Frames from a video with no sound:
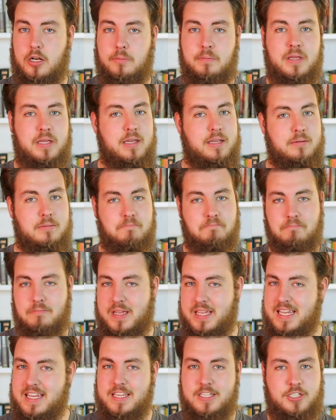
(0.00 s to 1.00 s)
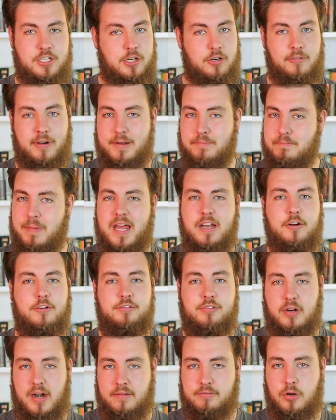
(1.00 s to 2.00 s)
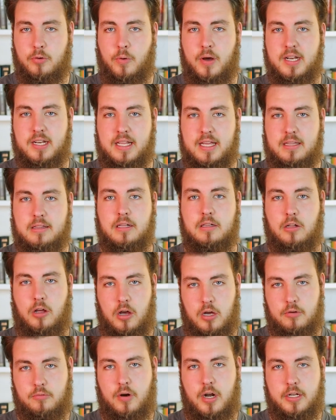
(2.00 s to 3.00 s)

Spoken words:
It'll be easier and better for everyone in the long